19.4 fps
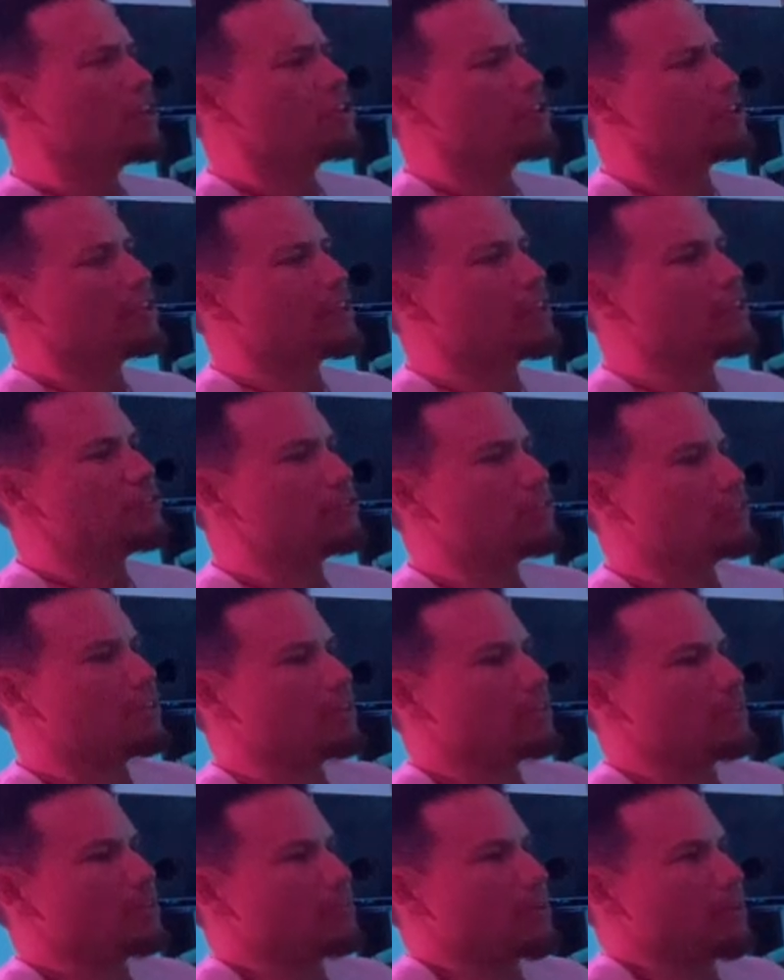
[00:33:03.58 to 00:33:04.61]
know, the
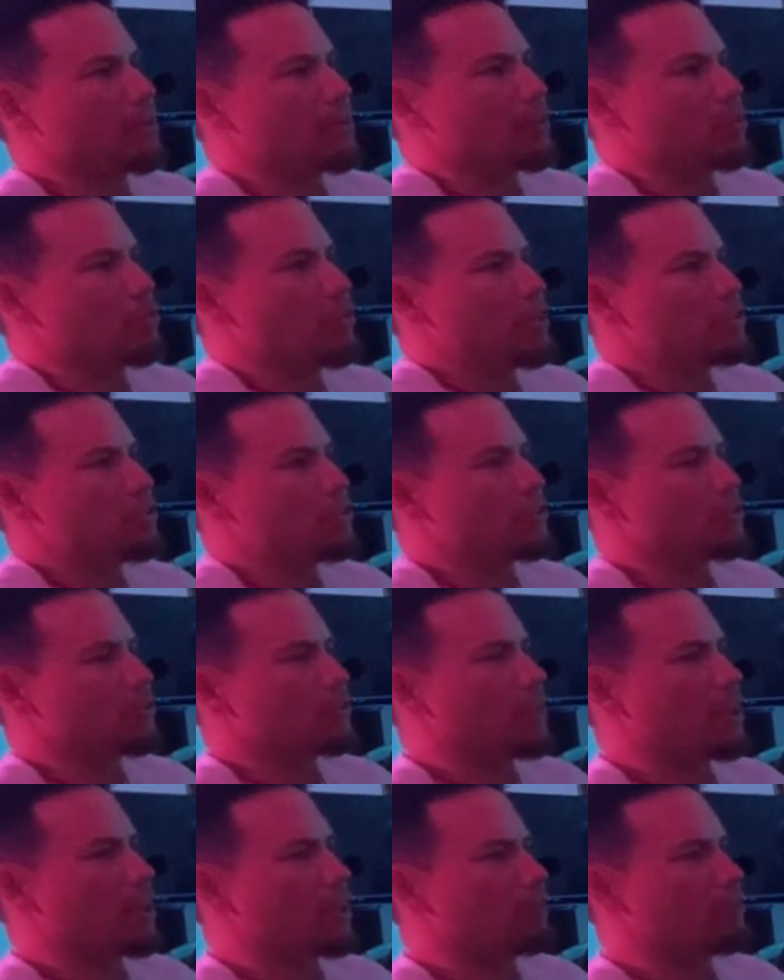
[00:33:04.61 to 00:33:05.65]
interesting thing about that question
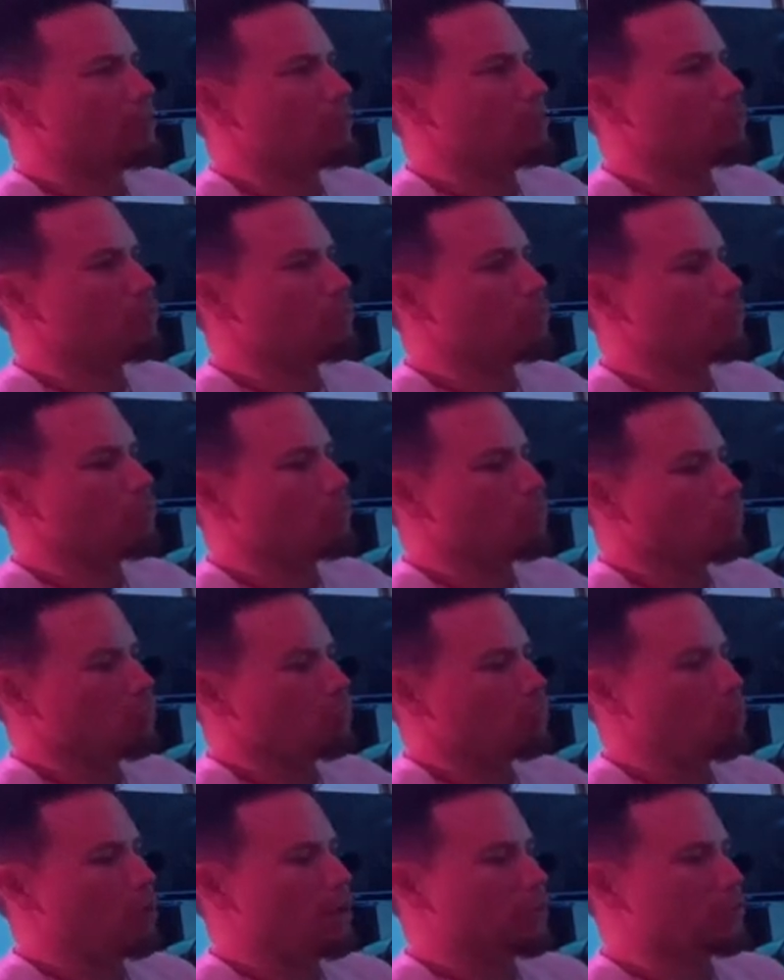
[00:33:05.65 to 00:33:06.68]
is that
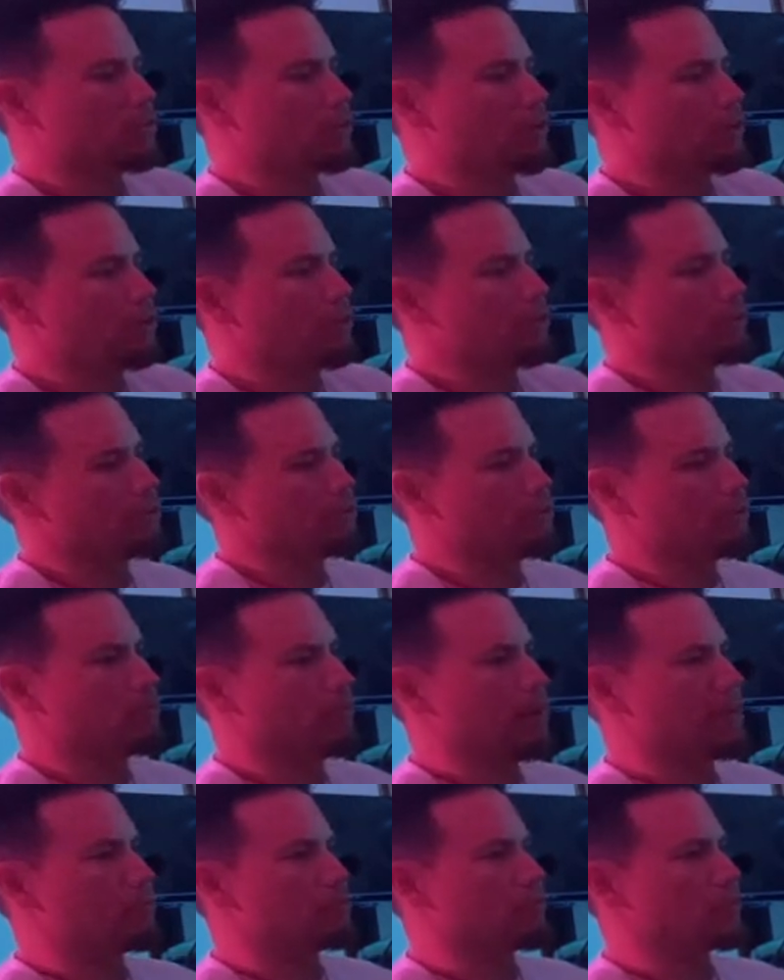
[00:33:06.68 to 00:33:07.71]
what cereal
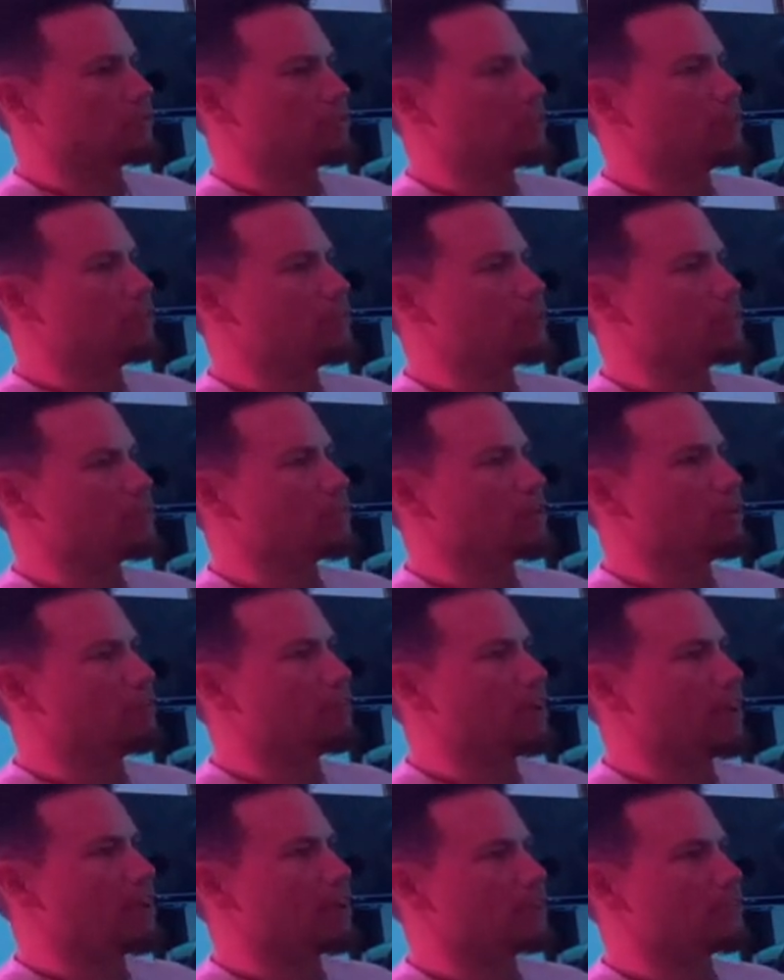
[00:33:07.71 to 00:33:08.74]
you might perceive
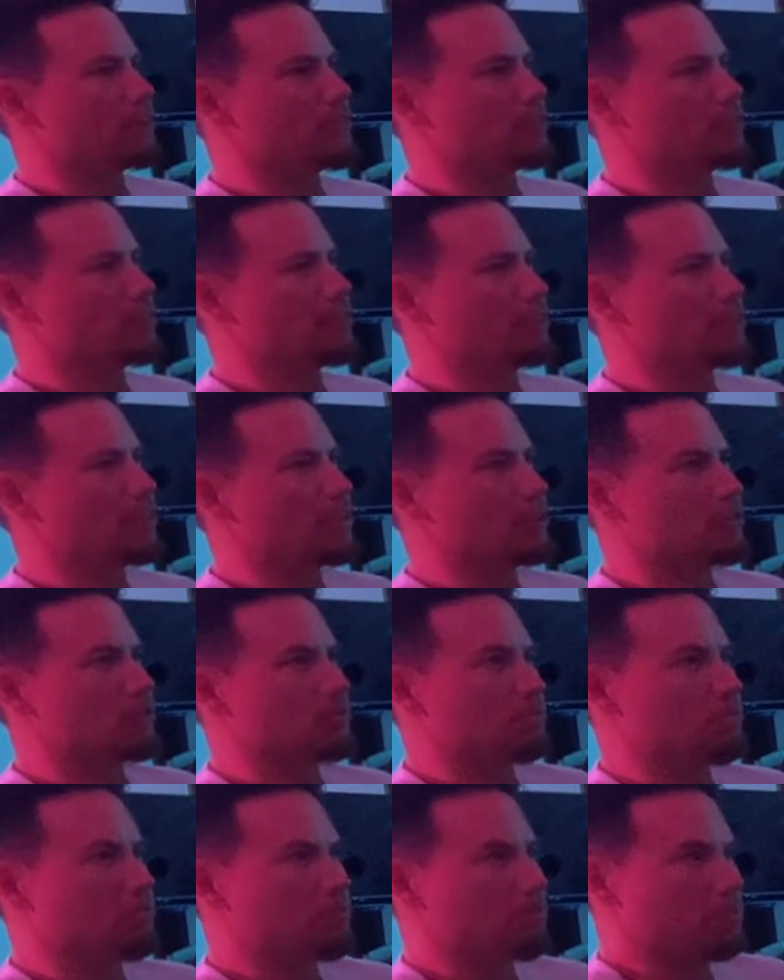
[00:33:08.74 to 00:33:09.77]
yourself as
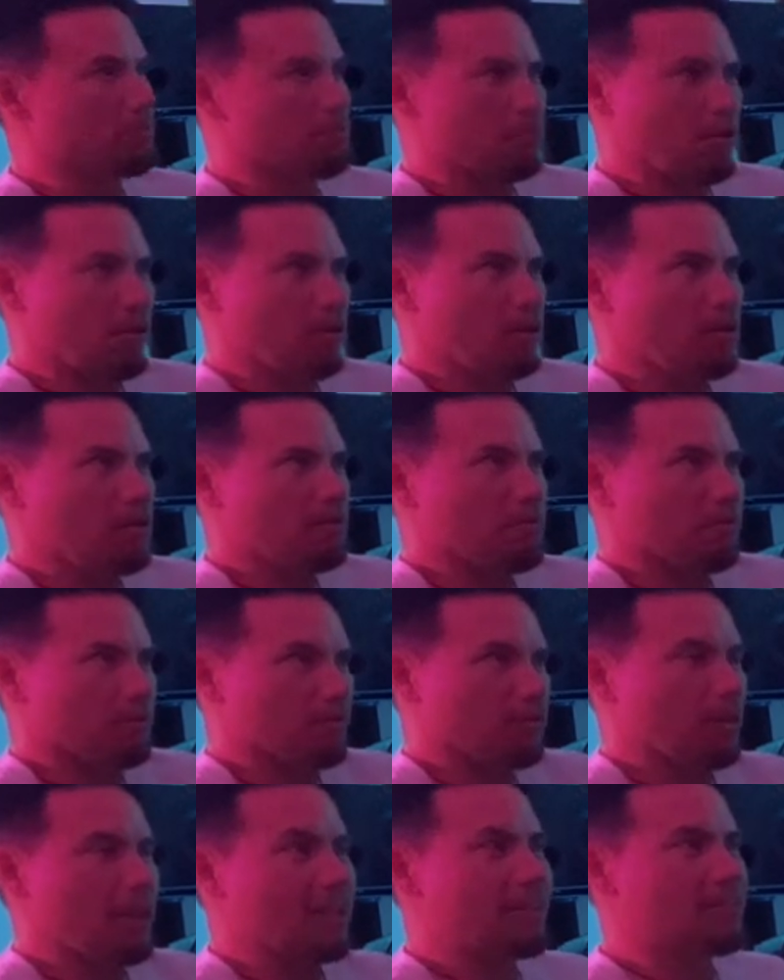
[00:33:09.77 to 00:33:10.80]
is
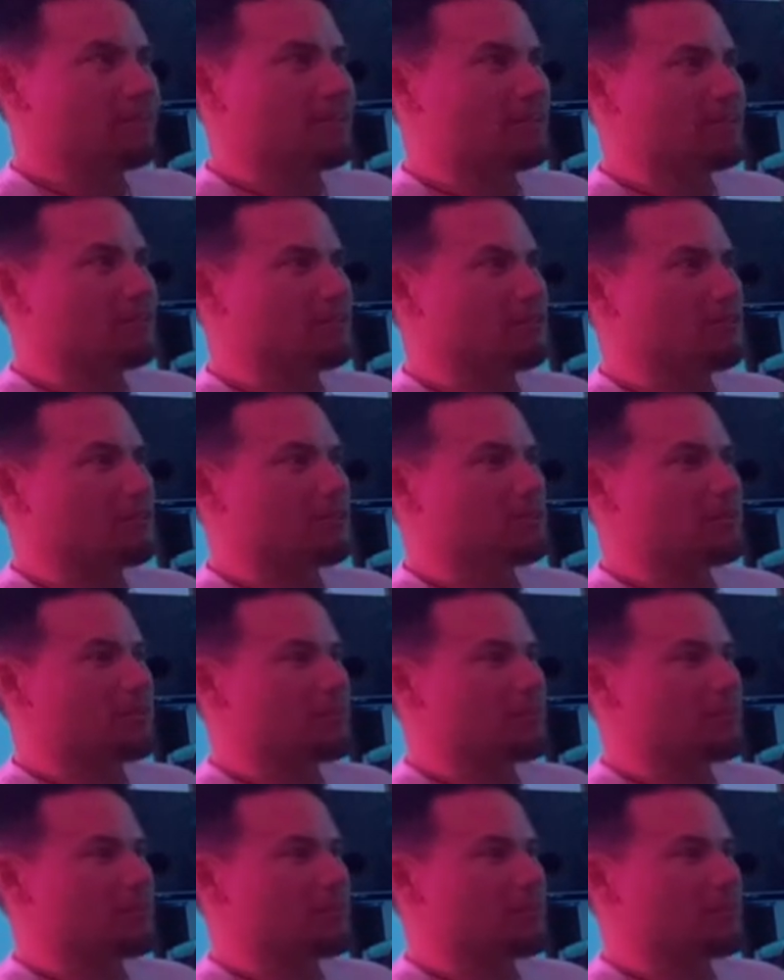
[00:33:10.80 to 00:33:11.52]
likely going to be